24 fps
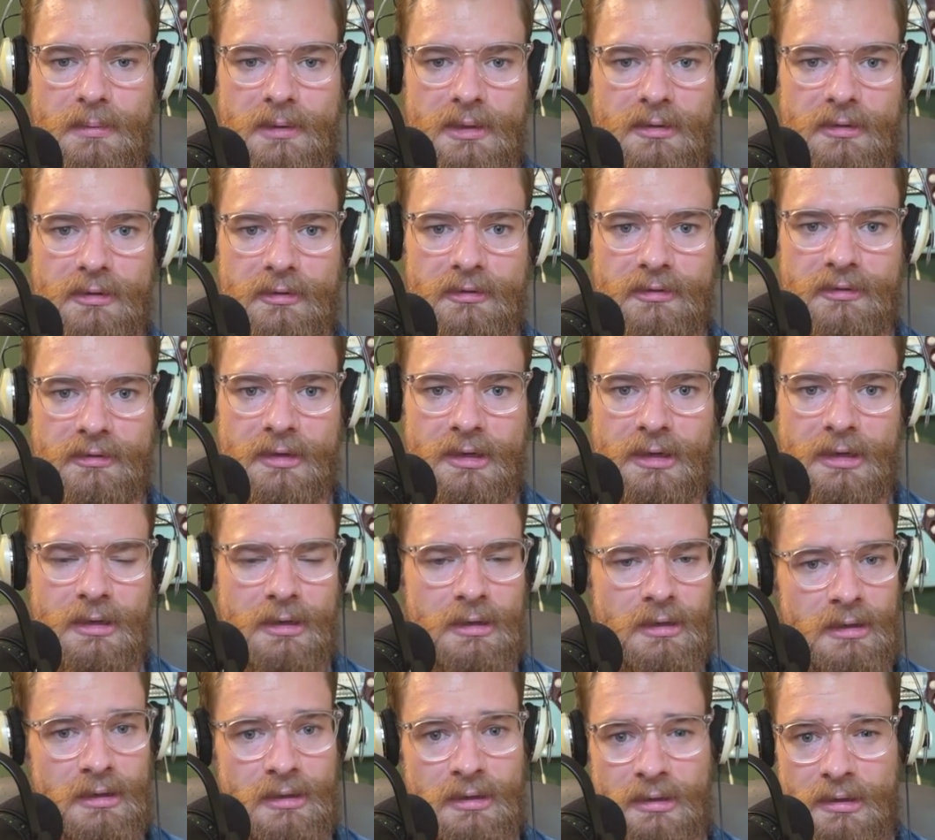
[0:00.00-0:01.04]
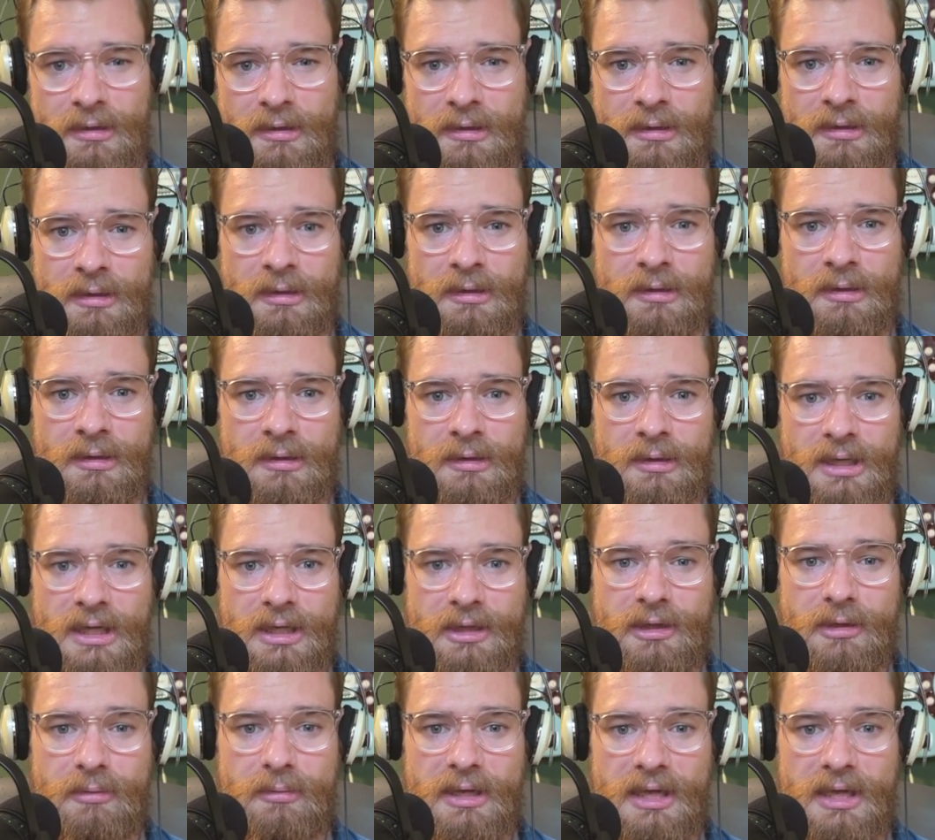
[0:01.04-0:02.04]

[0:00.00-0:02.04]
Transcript: because I think we